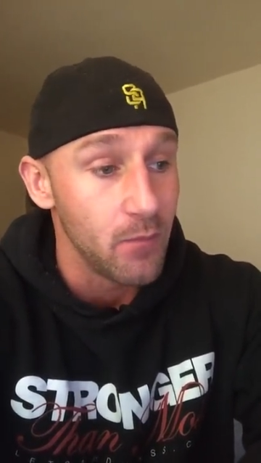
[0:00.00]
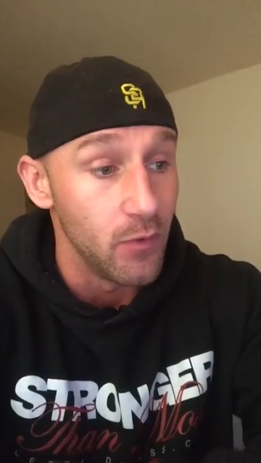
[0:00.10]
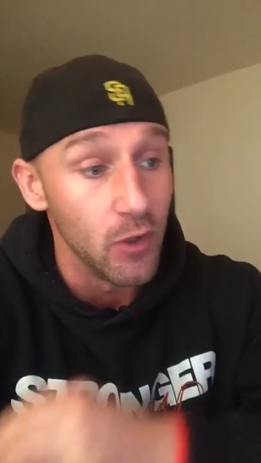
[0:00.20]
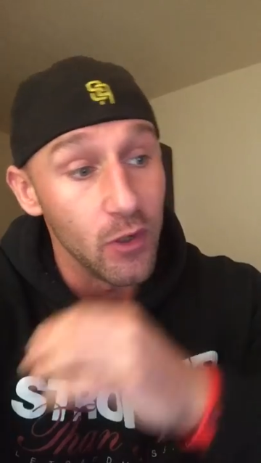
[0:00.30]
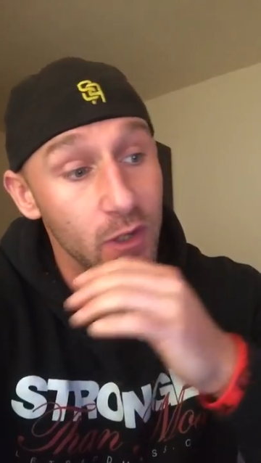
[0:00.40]

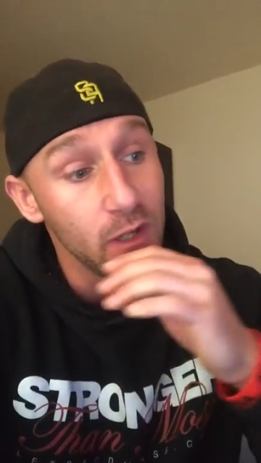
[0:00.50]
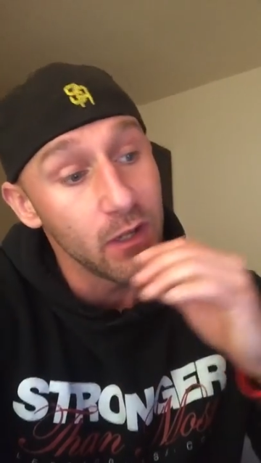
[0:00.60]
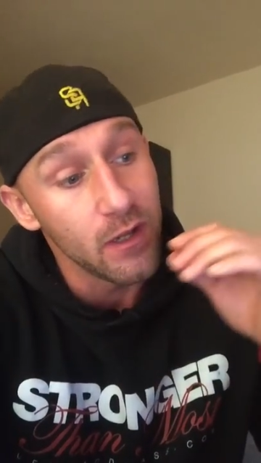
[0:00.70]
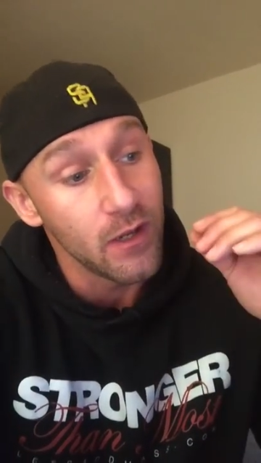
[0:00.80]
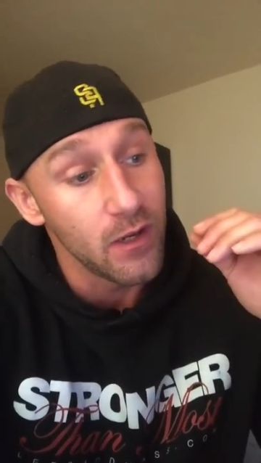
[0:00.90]
But
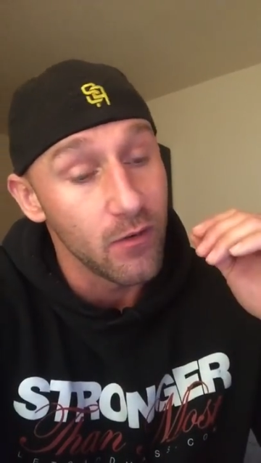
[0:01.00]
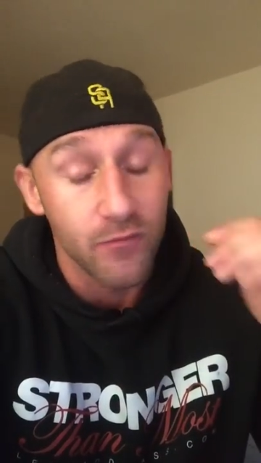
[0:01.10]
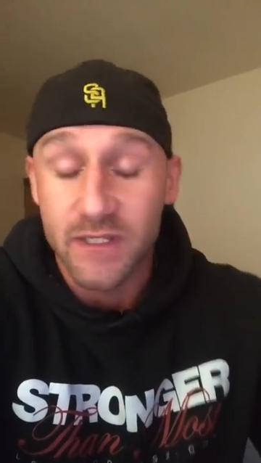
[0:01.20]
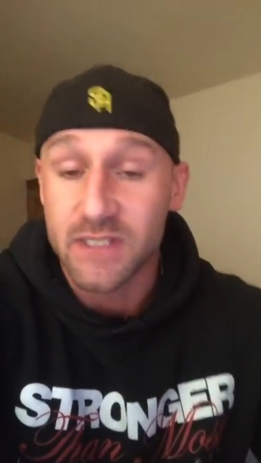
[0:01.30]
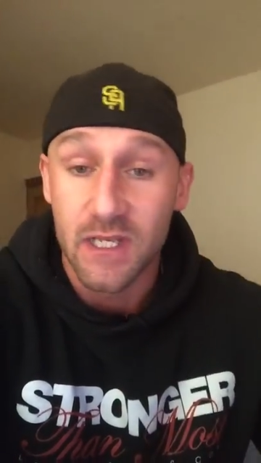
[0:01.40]

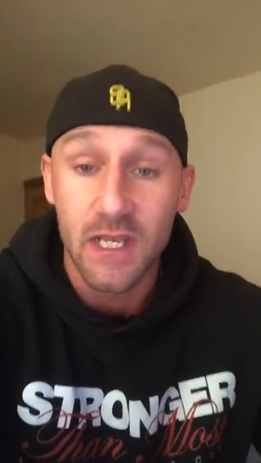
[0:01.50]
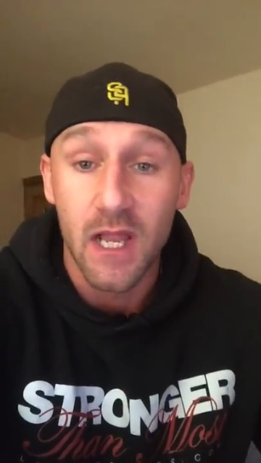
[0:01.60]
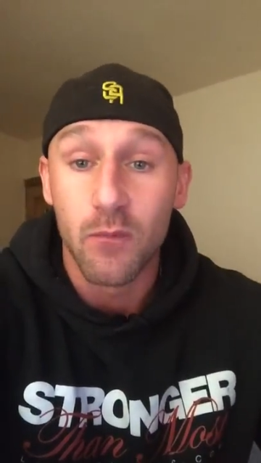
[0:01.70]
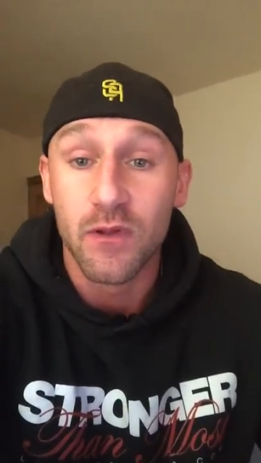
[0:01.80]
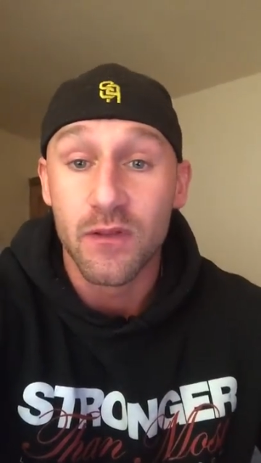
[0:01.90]
recently,
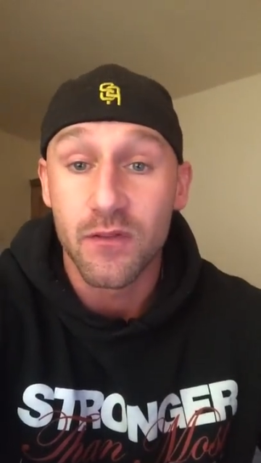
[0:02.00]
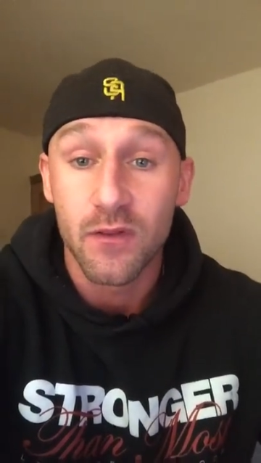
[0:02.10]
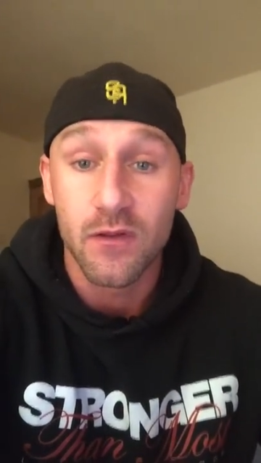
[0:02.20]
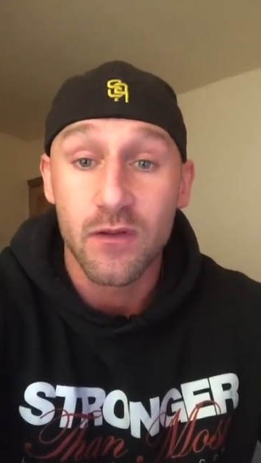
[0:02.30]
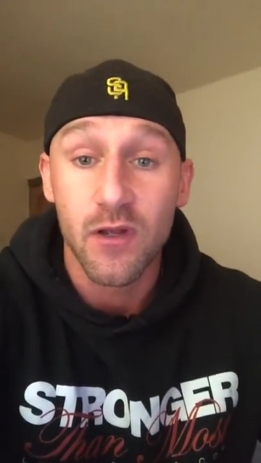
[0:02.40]
like with
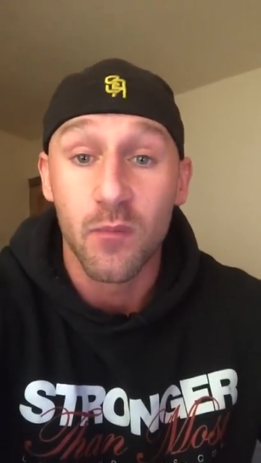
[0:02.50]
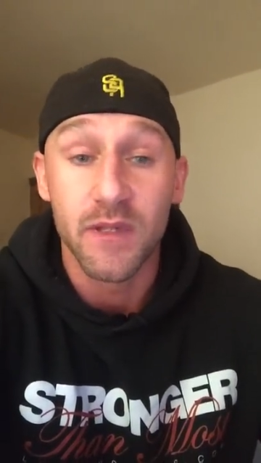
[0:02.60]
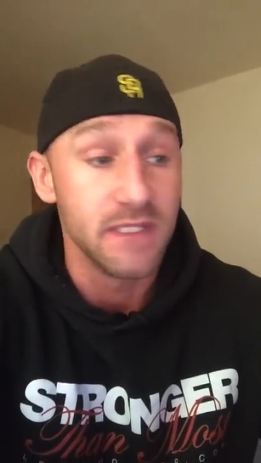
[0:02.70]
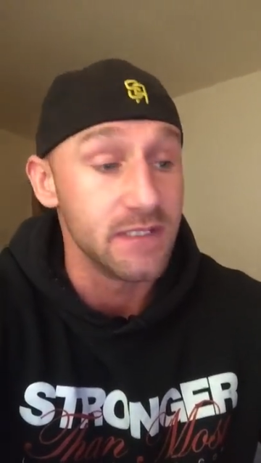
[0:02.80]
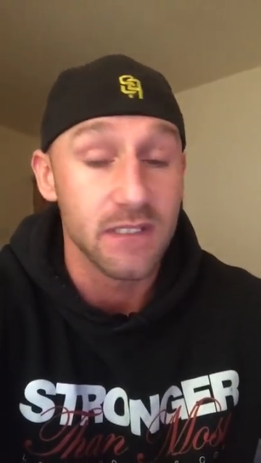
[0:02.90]

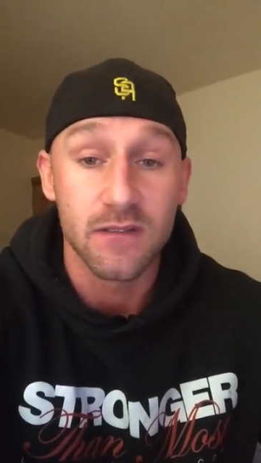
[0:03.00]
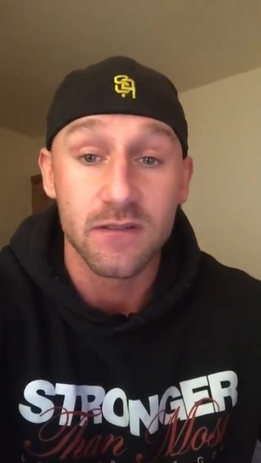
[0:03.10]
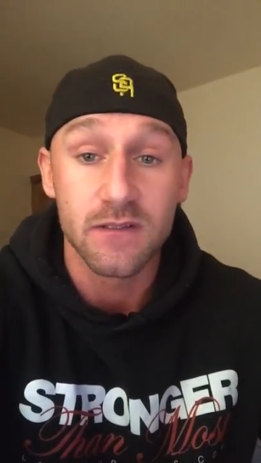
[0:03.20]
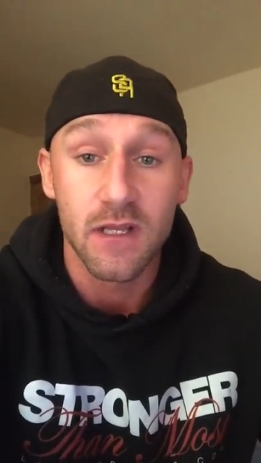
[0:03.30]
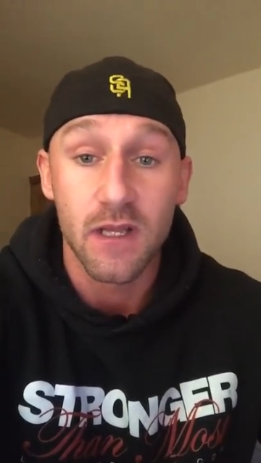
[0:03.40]
competing
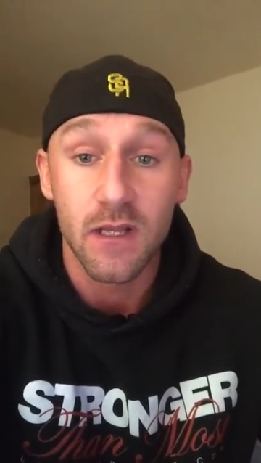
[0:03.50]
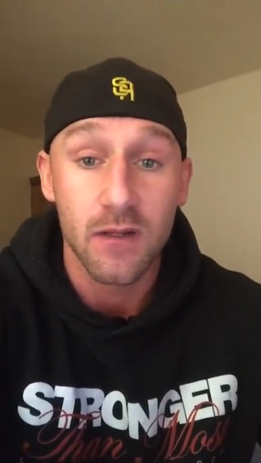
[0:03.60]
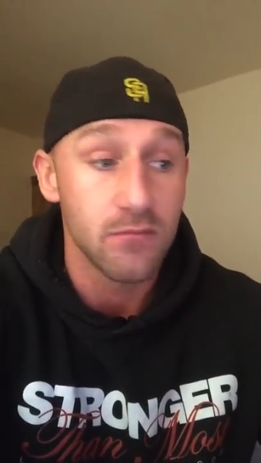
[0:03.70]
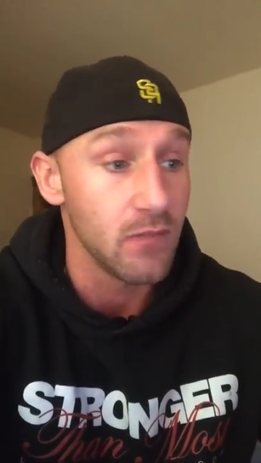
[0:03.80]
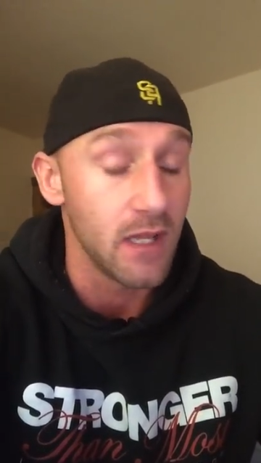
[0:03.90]

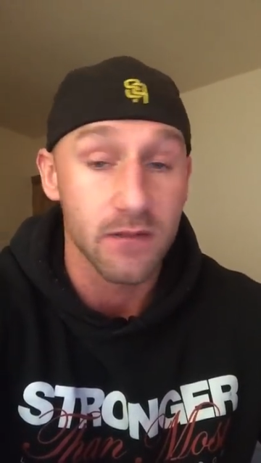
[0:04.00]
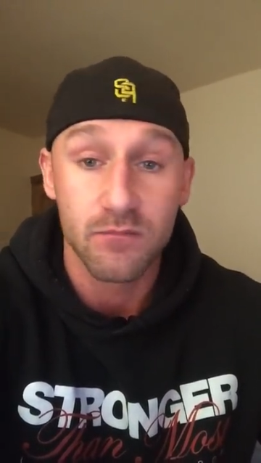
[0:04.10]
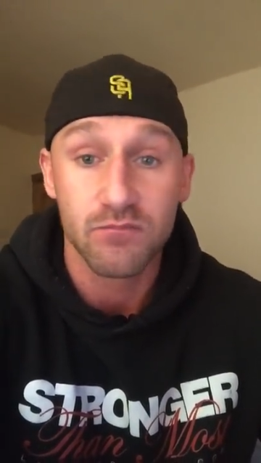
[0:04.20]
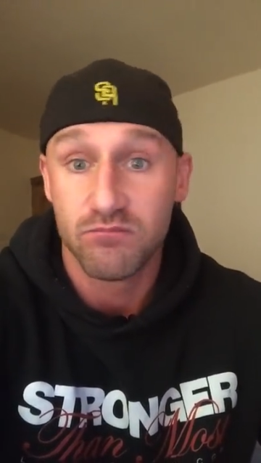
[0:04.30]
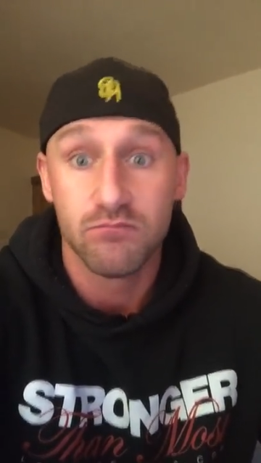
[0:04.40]
and like
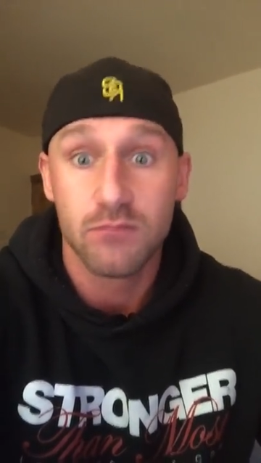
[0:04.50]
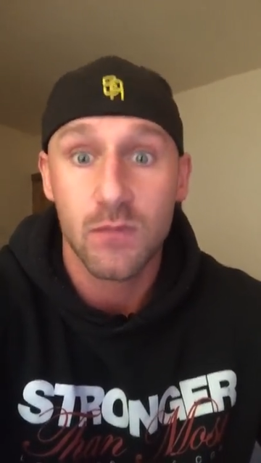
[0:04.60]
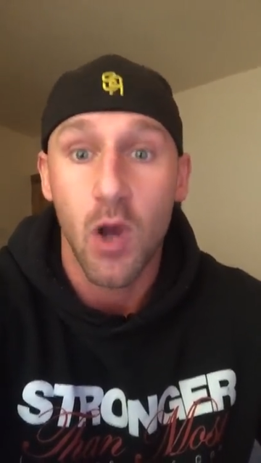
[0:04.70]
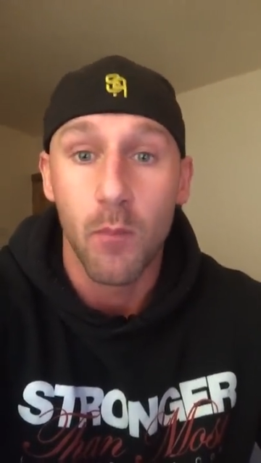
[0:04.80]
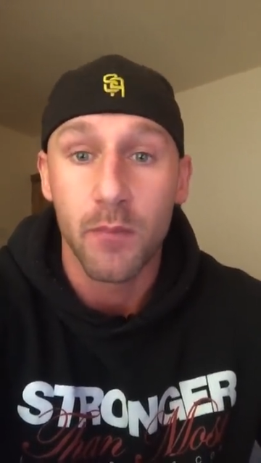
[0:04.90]

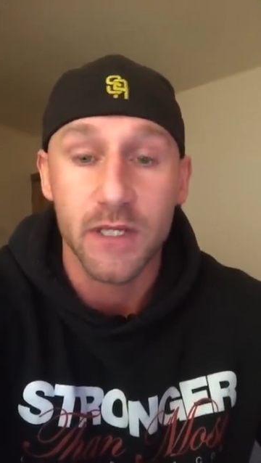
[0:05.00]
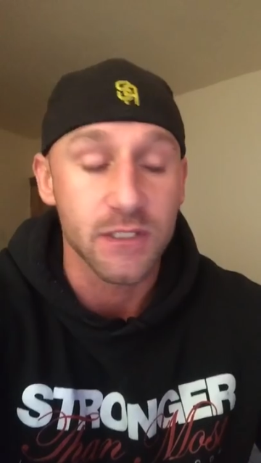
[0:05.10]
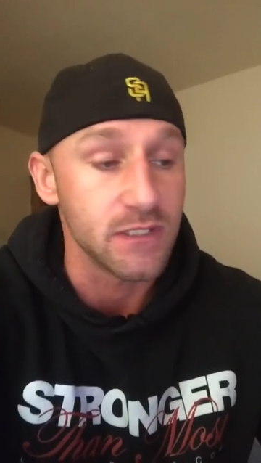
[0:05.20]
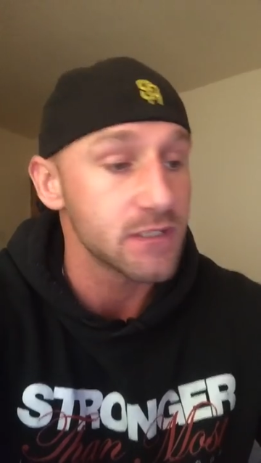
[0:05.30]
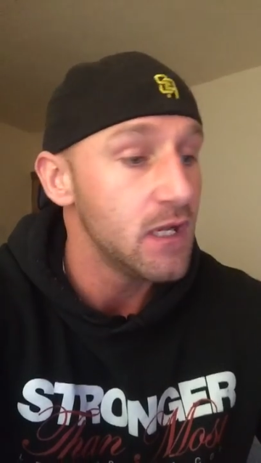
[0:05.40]
comp
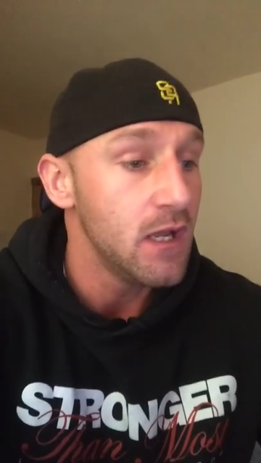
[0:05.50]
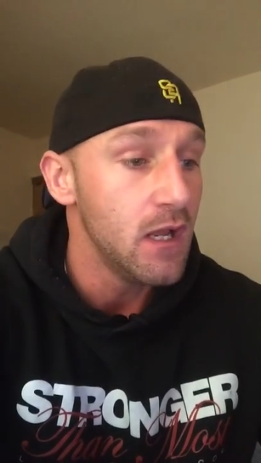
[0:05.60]
pictures,